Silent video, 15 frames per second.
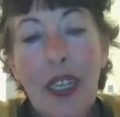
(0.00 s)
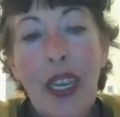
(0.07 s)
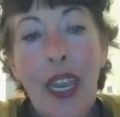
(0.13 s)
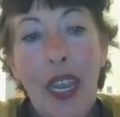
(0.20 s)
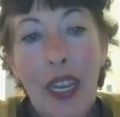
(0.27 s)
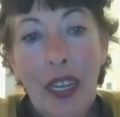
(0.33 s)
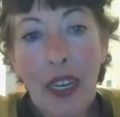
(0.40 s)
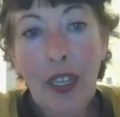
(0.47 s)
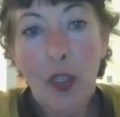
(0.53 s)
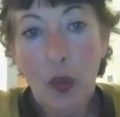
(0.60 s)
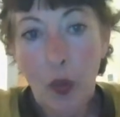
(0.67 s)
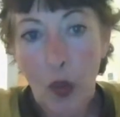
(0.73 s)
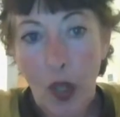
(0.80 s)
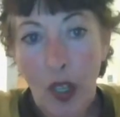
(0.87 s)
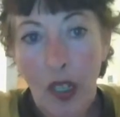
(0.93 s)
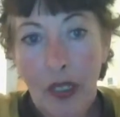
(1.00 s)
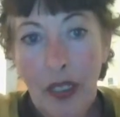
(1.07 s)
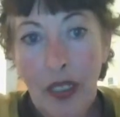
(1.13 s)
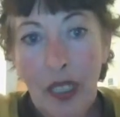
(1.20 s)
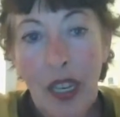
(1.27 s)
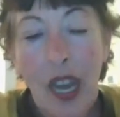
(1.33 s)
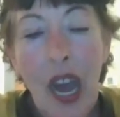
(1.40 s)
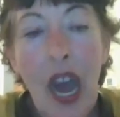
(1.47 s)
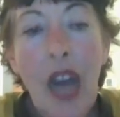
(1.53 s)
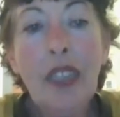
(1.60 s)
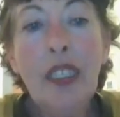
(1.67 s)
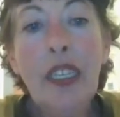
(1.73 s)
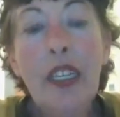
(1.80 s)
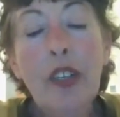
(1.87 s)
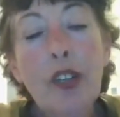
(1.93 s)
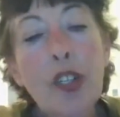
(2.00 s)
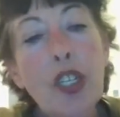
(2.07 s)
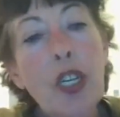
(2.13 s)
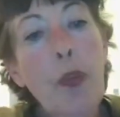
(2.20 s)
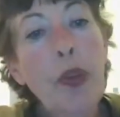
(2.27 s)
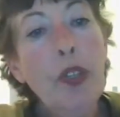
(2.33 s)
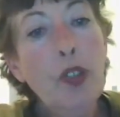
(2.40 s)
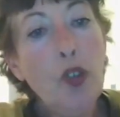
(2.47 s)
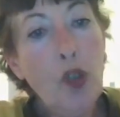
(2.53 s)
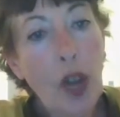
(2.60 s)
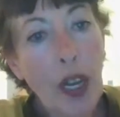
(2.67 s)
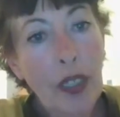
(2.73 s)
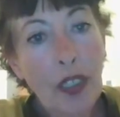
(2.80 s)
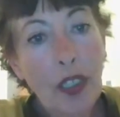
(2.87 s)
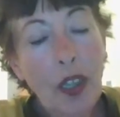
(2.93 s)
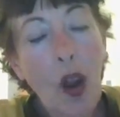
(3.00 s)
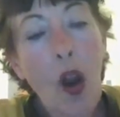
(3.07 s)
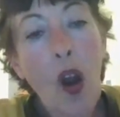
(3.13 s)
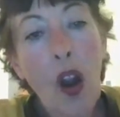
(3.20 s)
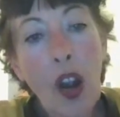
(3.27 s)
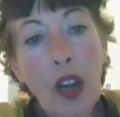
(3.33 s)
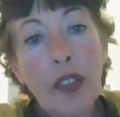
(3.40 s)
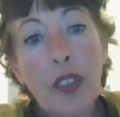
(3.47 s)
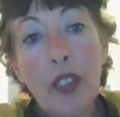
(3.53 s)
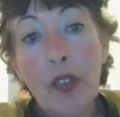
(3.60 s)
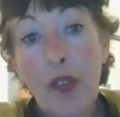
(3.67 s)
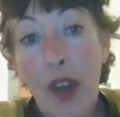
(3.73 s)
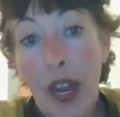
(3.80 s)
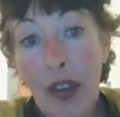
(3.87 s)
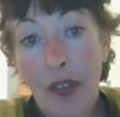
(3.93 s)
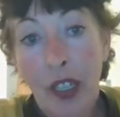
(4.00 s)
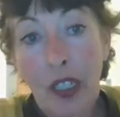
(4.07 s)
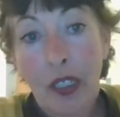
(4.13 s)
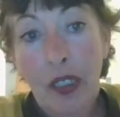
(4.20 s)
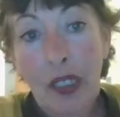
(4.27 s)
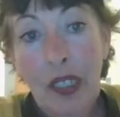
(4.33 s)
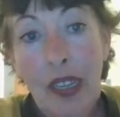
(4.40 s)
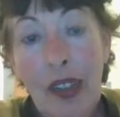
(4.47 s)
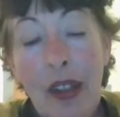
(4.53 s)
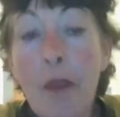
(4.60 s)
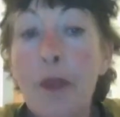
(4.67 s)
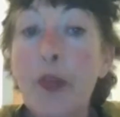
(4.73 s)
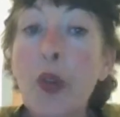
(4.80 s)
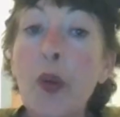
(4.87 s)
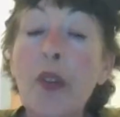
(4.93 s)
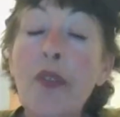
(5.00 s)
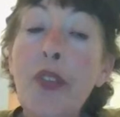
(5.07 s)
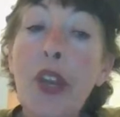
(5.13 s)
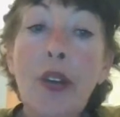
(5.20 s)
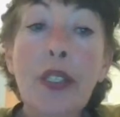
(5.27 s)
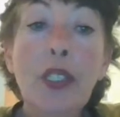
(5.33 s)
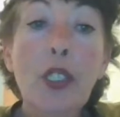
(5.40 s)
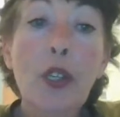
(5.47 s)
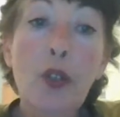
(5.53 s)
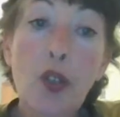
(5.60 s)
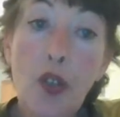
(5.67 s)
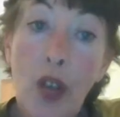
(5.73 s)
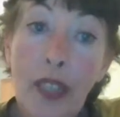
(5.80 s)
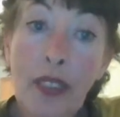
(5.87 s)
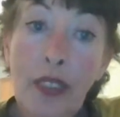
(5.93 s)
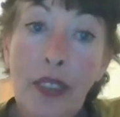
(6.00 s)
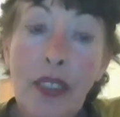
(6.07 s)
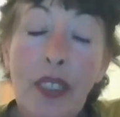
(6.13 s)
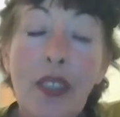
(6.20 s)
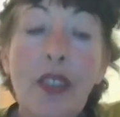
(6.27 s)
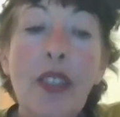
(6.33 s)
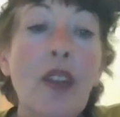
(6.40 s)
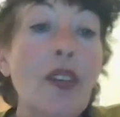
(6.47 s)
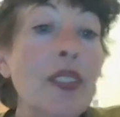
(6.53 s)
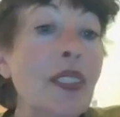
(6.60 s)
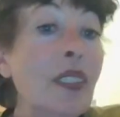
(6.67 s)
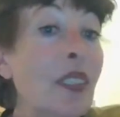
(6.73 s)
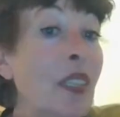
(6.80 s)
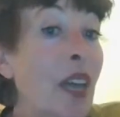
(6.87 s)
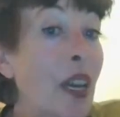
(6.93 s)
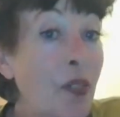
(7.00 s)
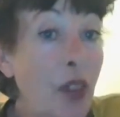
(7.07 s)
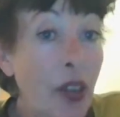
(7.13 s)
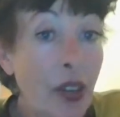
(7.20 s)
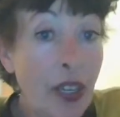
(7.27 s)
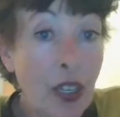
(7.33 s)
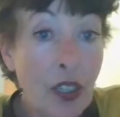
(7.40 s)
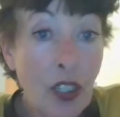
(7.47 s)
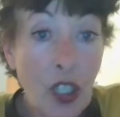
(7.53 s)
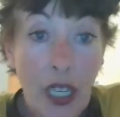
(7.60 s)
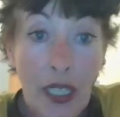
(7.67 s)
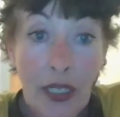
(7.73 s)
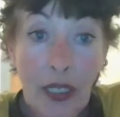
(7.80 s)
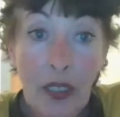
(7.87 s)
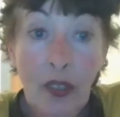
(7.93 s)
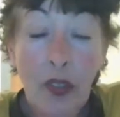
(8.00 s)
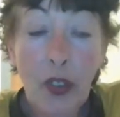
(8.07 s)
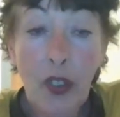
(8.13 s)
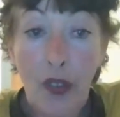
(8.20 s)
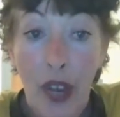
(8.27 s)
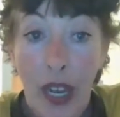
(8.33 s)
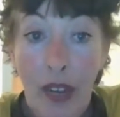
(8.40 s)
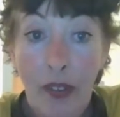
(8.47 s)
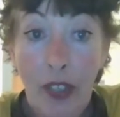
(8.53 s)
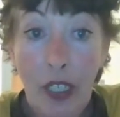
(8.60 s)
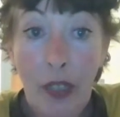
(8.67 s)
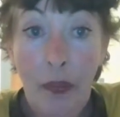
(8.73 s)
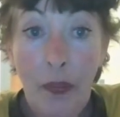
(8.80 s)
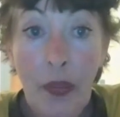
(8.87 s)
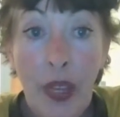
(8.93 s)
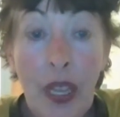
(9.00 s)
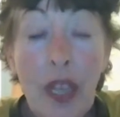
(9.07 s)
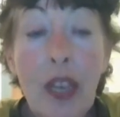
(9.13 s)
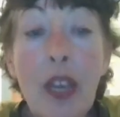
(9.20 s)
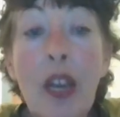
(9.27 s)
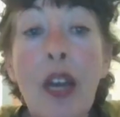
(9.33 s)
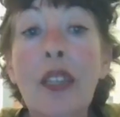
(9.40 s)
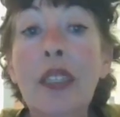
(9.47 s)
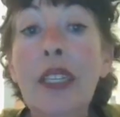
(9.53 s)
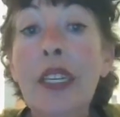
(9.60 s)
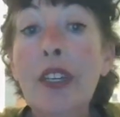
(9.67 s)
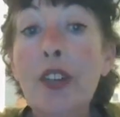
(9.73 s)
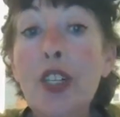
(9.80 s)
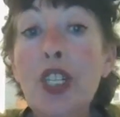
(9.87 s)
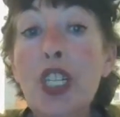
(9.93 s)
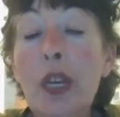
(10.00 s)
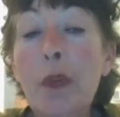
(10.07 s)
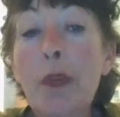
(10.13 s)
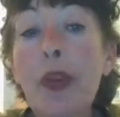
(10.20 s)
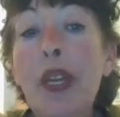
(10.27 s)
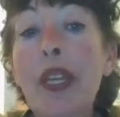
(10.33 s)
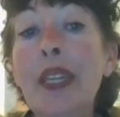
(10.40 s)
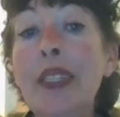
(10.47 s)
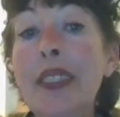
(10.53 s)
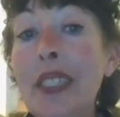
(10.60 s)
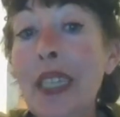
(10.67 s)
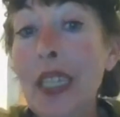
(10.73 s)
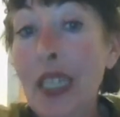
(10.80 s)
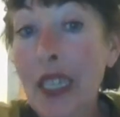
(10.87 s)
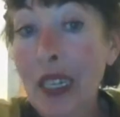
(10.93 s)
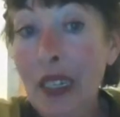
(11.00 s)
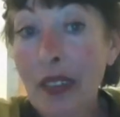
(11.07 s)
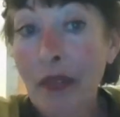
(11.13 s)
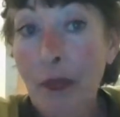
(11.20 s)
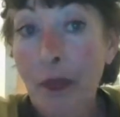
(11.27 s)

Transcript: canine's world, leadership and trust are survival. So if there is no trust, there is not a very good chance of survival. Leadership is key,